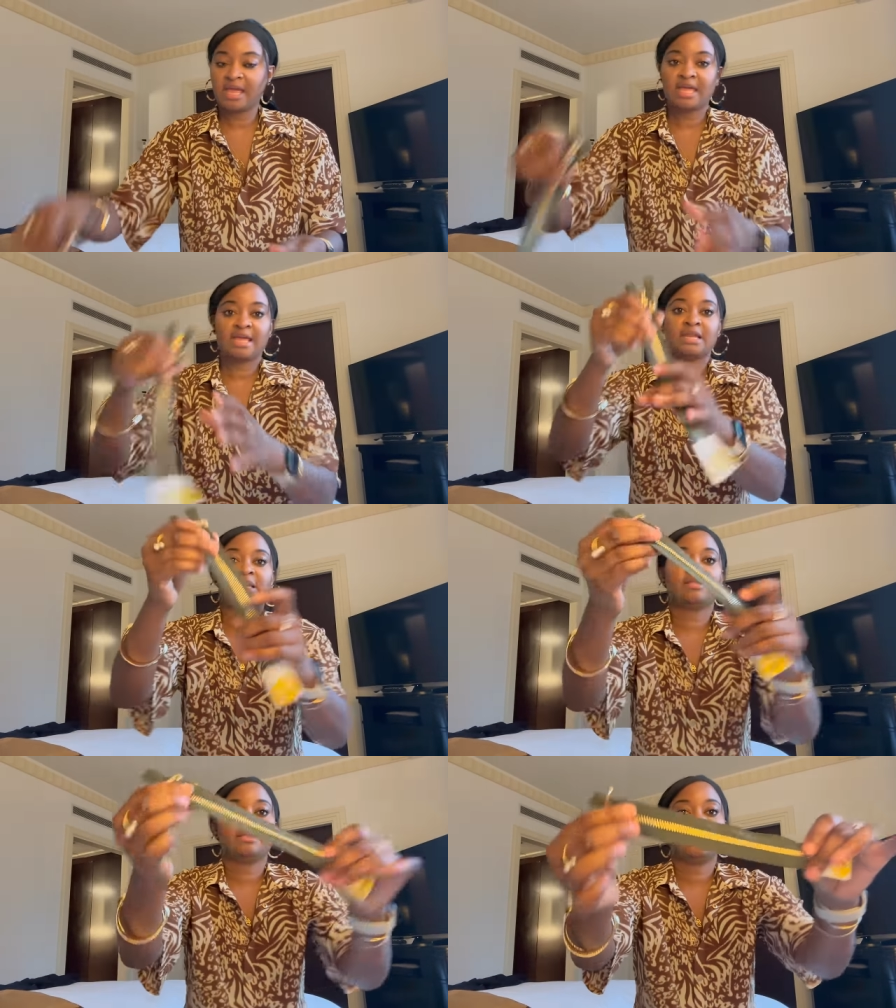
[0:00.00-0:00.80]
in
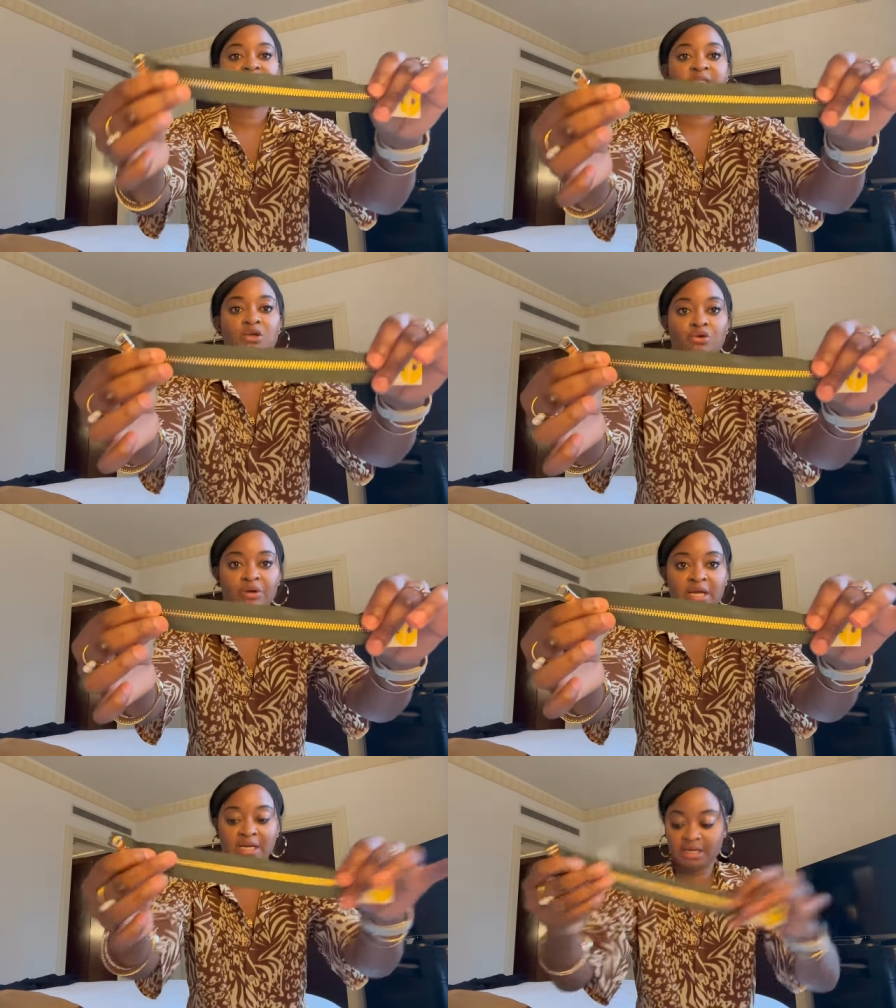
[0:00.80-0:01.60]
this
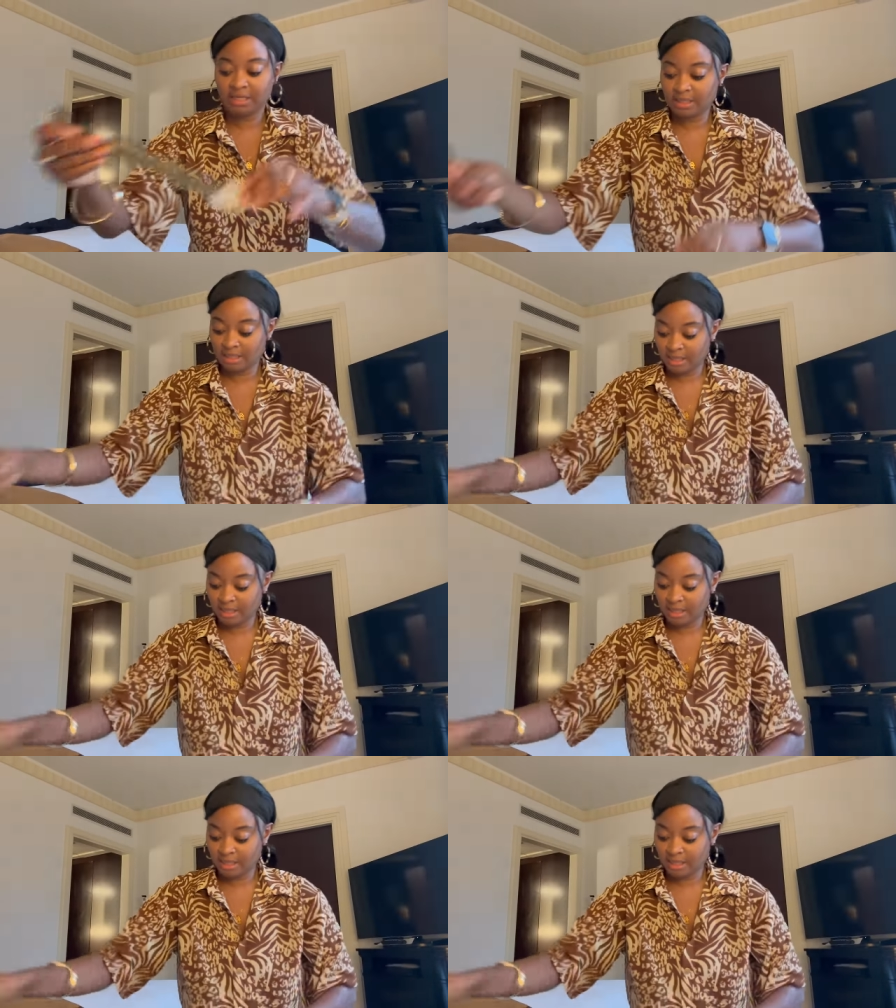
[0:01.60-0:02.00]
green,